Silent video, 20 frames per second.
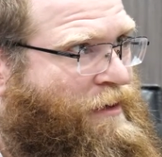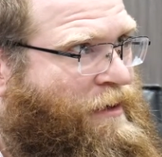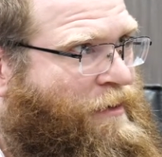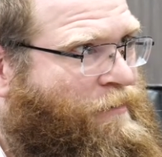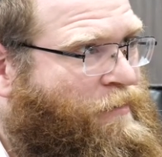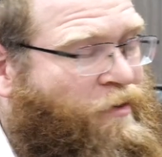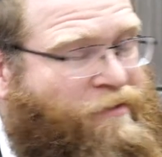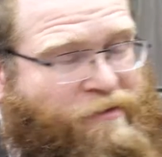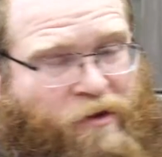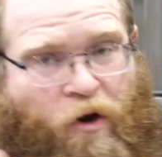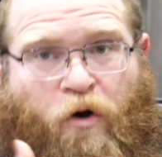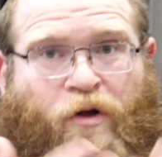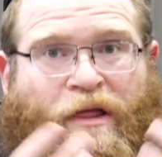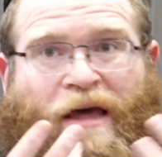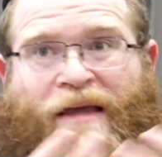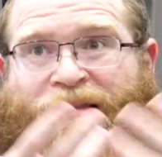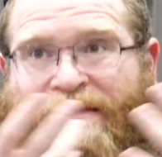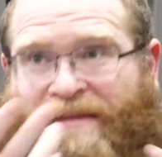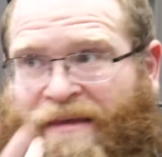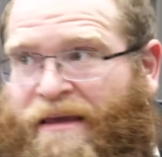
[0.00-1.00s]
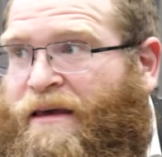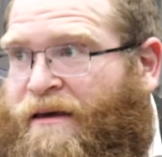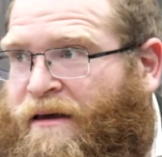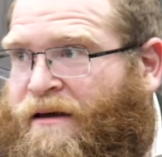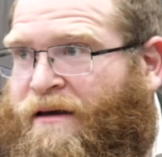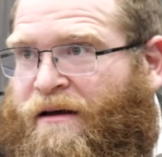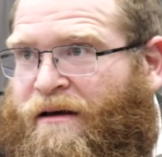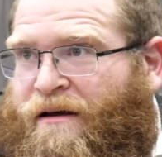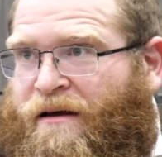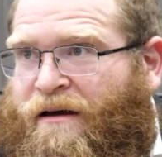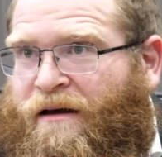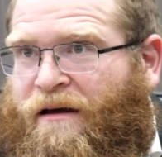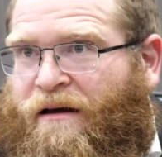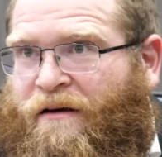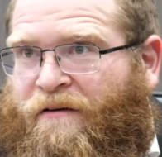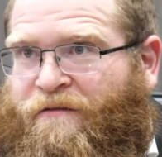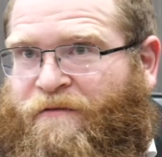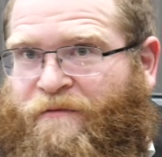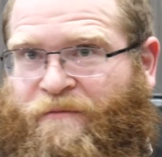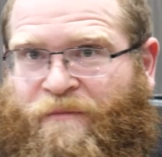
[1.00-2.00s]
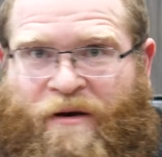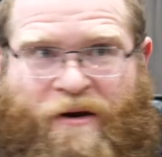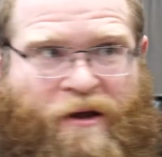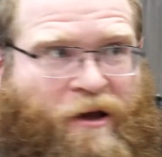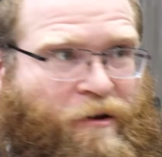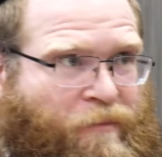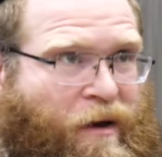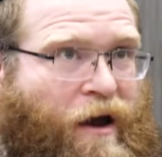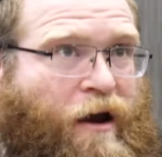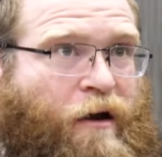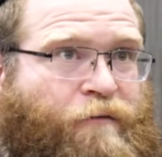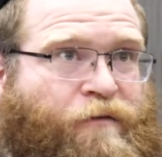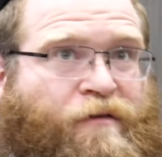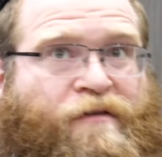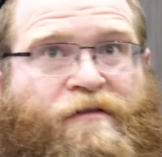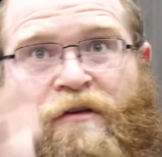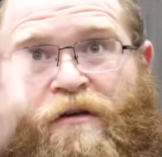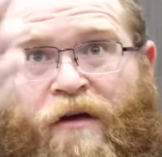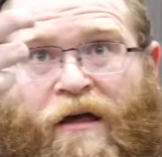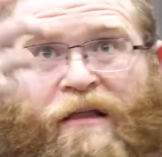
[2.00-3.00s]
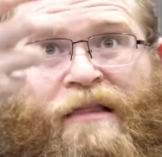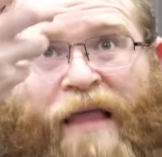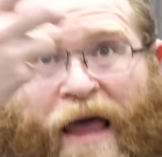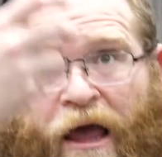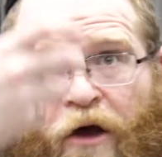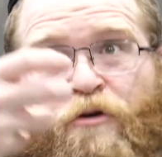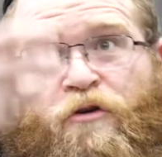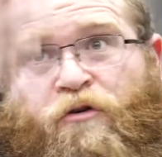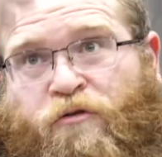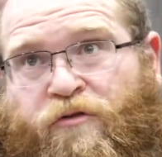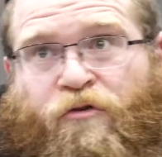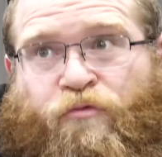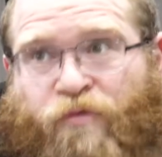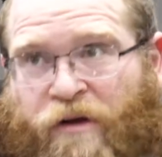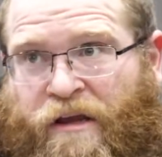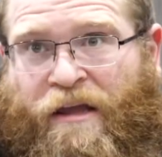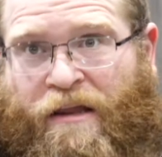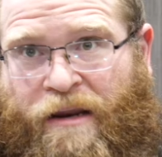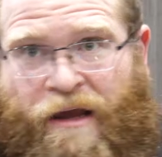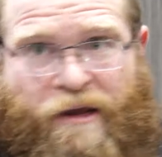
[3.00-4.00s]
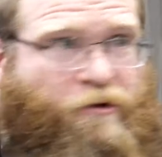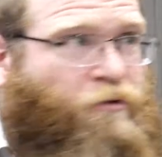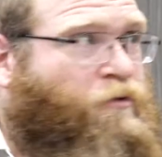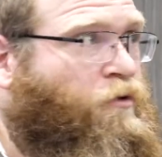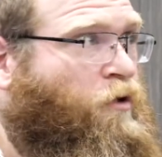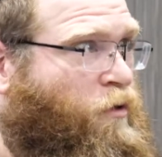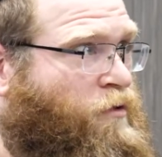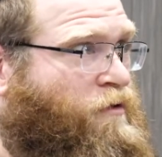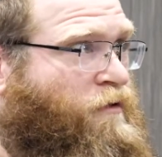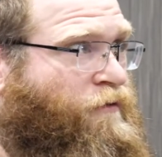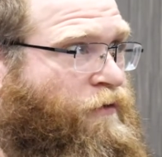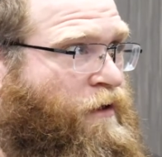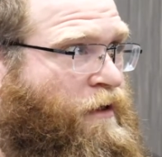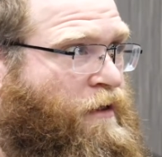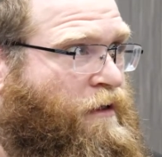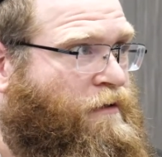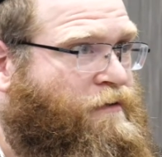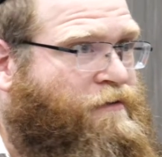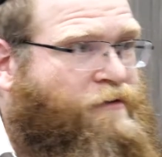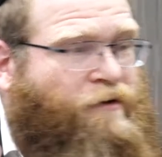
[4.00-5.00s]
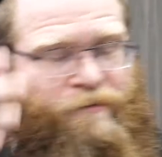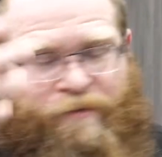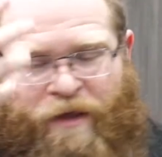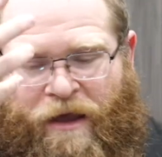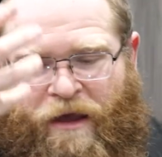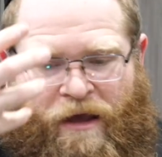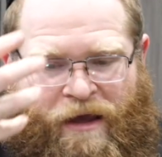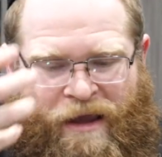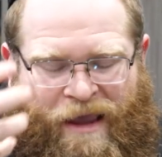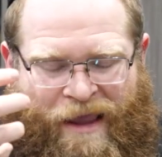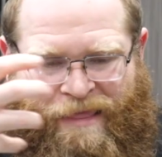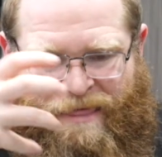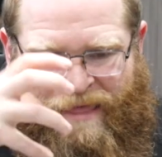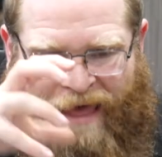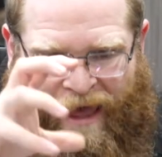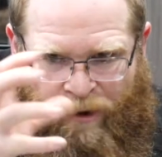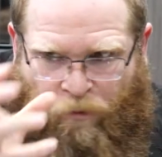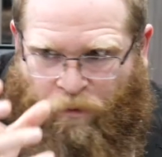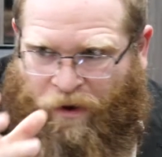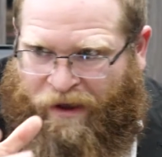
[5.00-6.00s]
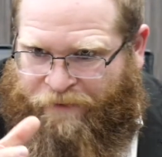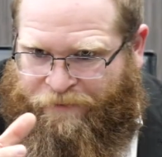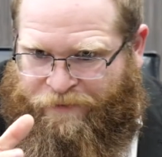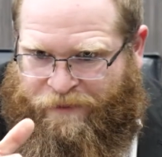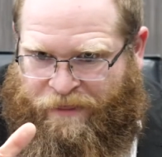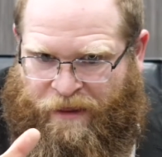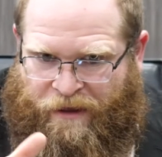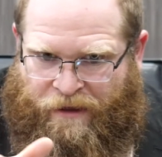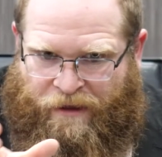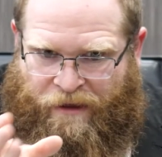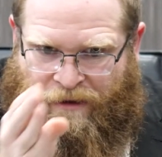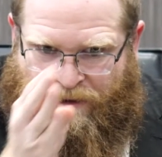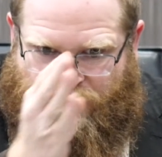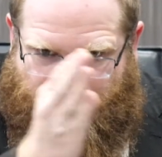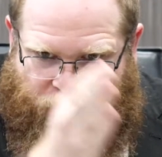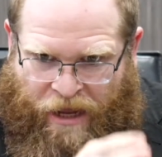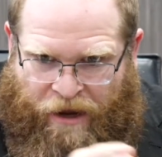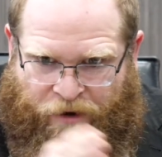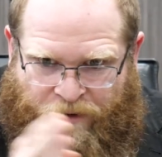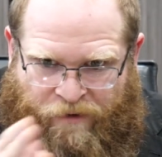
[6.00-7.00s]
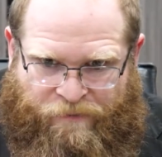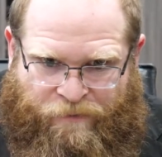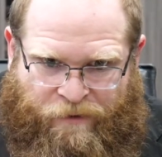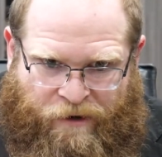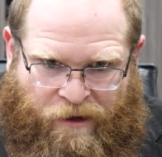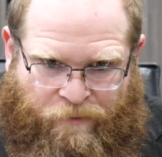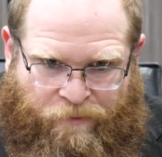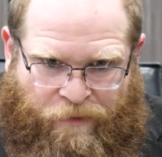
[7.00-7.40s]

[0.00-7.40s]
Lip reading: Because the whole idea of Mincha Ma'ariv is to allow you to reconnect to an old tefillah. So in that way of thinking, Shachris, Mincha